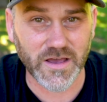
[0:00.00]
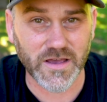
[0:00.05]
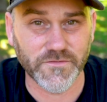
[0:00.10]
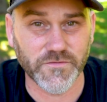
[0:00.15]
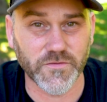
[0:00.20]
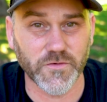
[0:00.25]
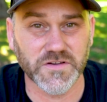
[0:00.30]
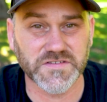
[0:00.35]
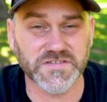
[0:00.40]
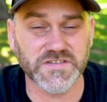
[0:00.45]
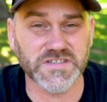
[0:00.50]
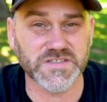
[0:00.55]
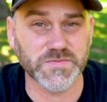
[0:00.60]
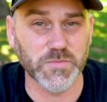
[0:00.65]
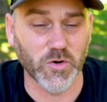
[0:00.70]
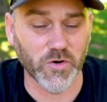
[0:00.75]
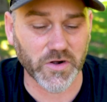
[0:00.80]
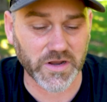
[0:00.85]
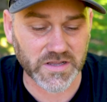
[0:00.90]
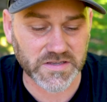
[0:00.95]
for us this
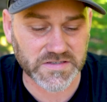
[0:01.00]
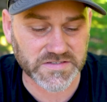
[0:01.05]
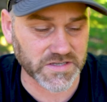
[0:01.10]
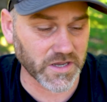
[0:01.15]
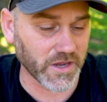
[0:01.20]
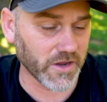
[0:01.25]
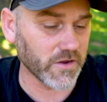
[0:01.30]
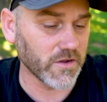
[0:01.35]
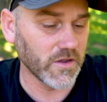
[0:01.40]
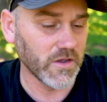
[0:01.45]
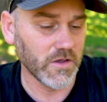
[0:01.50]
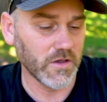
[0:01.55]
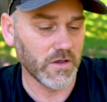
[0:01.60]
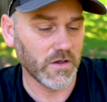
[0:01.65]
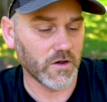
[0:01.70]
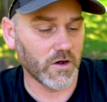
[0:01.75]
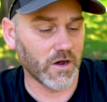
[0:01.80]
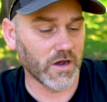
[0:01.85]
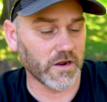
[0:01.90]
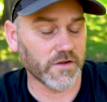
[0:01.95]
morning. So
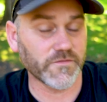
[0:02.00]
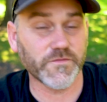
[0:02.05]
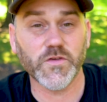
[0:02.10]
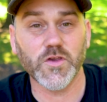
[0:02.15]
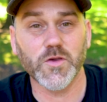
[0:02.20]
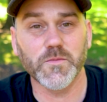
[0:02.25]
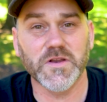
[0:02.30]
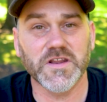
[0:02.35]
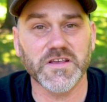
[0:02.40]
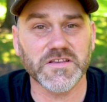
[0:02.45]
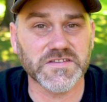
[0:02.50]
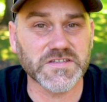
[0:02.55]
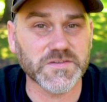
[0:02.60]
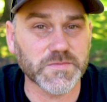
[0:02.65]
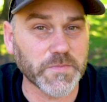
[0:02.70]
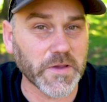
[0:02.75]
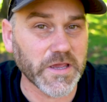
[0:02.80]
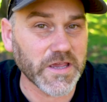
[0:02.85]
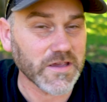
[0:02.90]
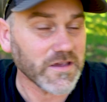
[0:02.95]
I've got a few minutes
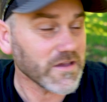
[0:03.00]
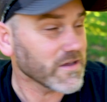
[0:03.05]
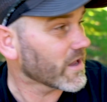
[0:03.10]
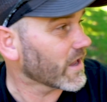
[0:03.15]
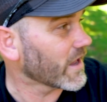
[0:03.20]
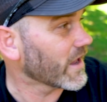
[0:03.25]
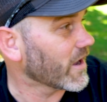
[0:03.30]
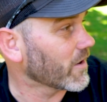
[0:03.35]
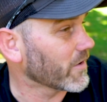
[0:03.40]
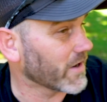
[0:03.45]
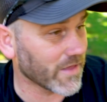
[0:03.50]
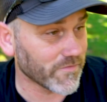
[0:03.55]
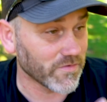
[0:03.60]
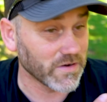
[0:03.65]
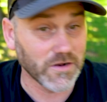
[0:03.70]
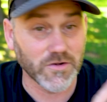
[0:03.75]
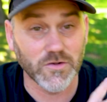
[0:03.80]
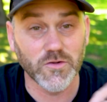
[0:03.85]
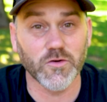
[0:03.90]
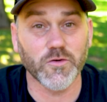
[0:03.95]
spare. I'm going to have a
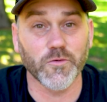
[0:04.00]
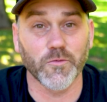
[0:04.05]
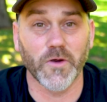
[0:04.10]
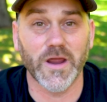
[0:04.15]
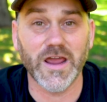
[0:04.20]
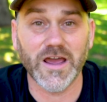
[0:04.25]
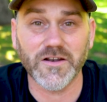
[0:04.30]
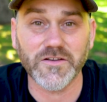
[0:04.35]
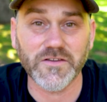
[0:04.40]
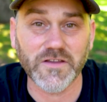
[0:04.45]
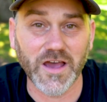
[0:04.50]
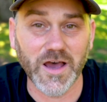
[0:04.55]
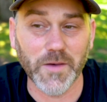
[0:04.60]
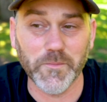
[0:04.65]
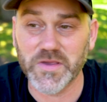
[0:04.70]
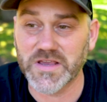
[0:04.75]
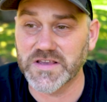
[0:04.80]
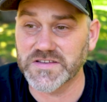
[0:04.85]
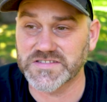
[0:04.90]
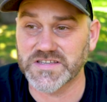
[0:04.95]
little look around
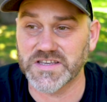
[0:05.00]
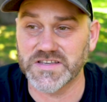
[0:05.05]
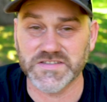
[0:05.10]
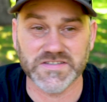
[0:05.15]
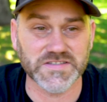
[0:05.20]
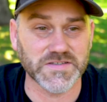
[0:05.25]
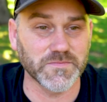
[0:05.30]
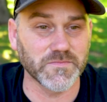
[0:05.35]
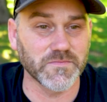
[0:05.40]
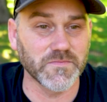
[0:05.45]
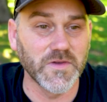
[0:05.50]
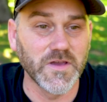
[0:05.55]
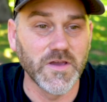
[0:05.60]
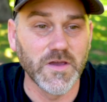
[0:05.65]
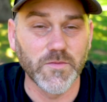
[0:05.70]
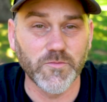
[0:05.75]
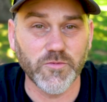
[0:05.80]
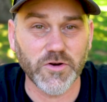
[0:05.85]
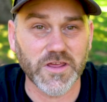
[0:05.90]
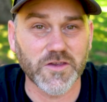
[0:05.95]
because there's some
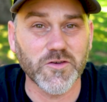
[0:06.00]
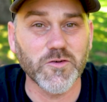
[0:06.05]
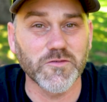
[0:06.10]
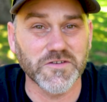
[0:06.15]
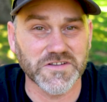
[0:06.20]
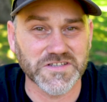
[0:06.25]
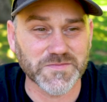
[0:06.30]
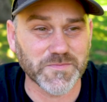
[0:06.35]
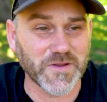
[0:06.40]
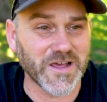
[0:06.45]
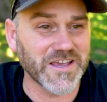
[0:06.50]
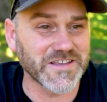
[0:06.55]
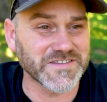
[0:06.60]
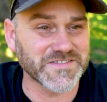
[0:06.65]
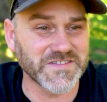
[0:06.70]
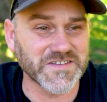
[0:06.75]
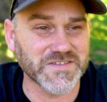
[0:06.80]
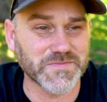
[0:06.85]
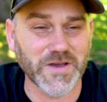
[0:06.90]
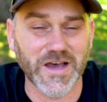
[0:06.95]
pretty cool displays
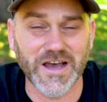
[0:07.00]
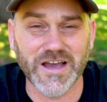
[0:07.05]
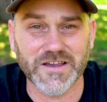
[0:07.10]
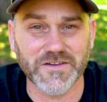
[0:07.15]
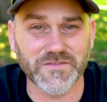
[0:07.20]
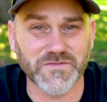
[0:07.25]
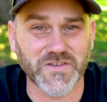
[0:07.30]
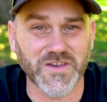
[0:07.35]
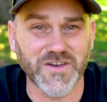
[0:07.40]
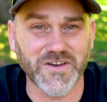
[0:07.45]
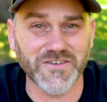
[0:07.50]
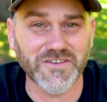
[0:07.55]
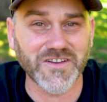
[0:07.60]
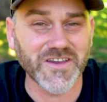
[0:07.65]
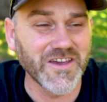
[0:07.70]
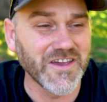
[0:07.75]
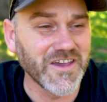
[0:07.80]
in this park I've found.